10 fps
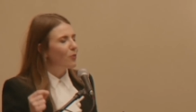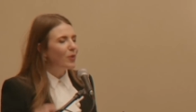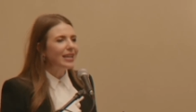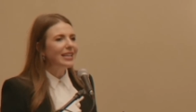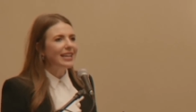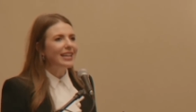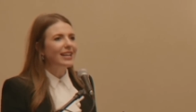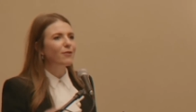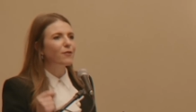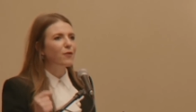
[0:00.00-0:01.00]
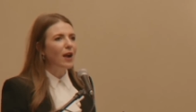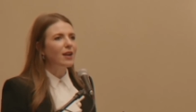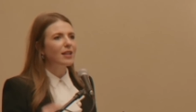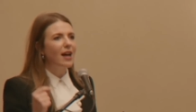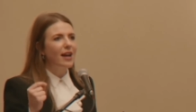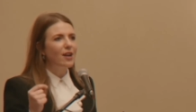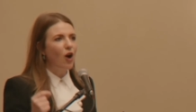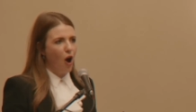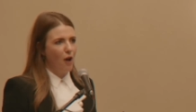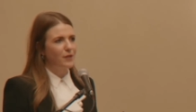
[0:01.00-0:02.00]
we need
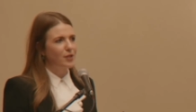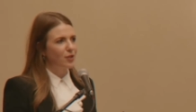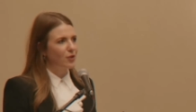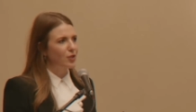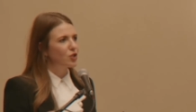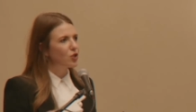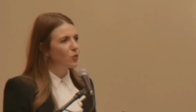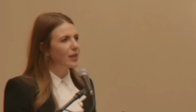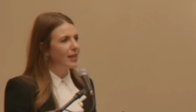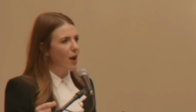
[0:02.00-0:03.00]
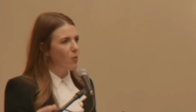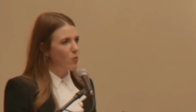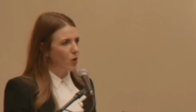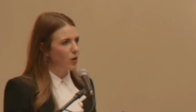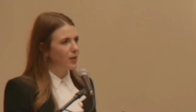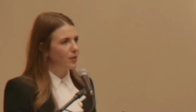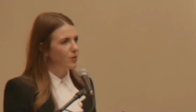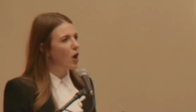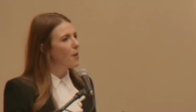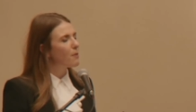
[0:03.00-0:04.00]
frontline officers doing that work,
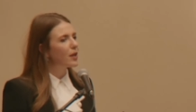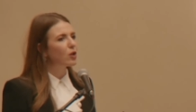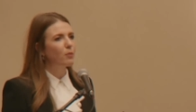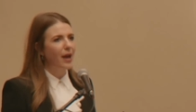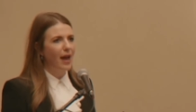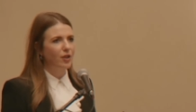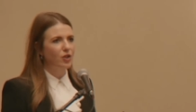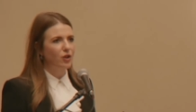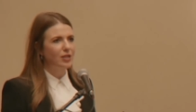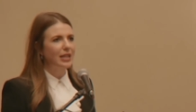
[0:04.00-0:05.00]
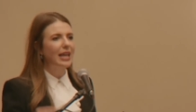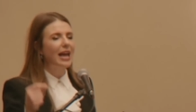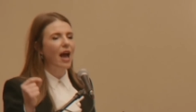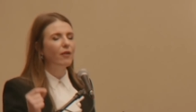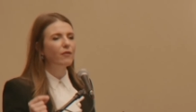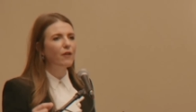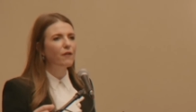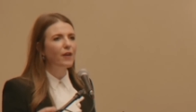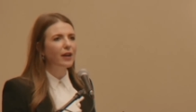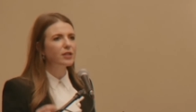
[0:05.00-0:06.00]
not middle managers. And they have
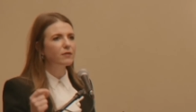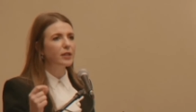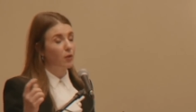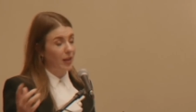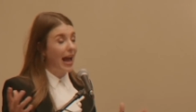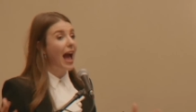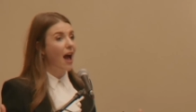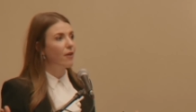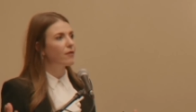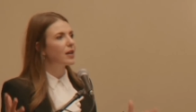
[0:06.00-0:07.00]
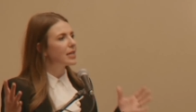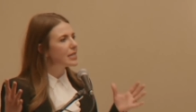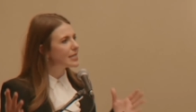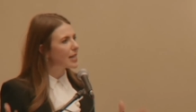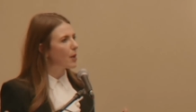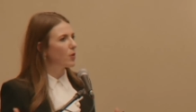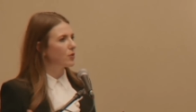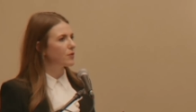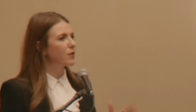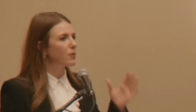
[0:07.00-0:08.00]
effectively, or they have
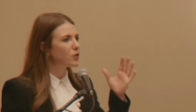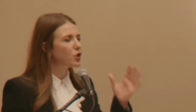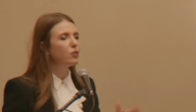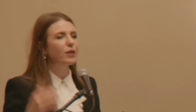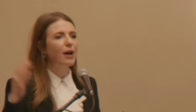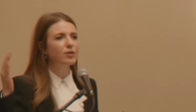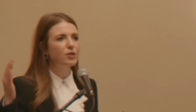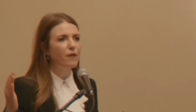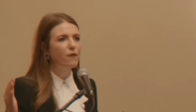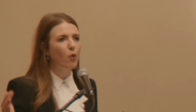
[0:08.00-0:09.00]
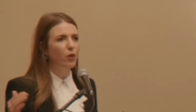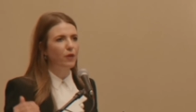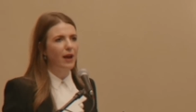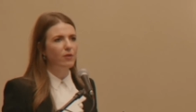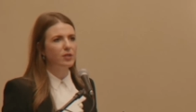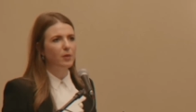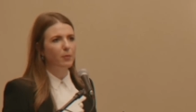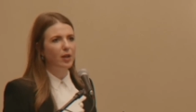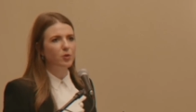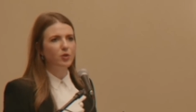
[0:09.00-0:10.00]
doubled from 2,000 to 4,000
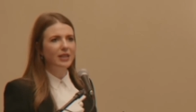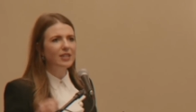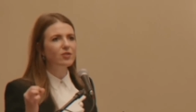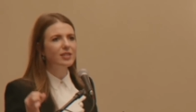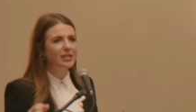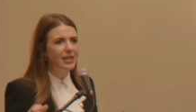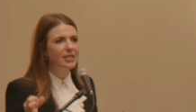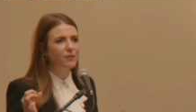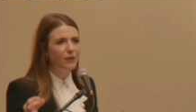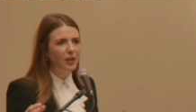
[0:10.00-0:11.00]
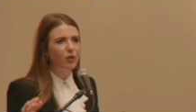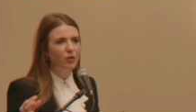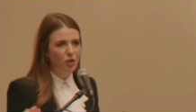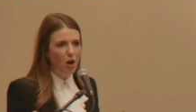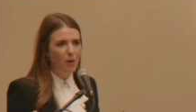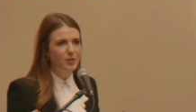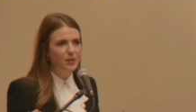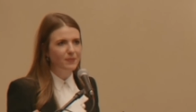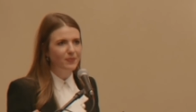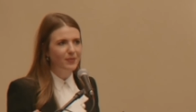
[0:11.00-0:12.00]
middle managers. And these are six figure
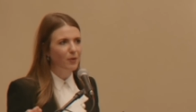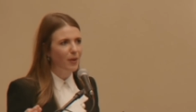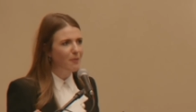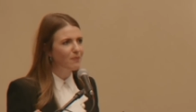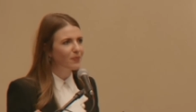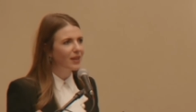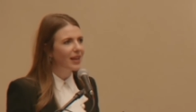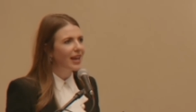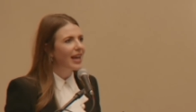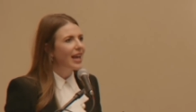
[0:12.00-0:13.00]
jobs, okay?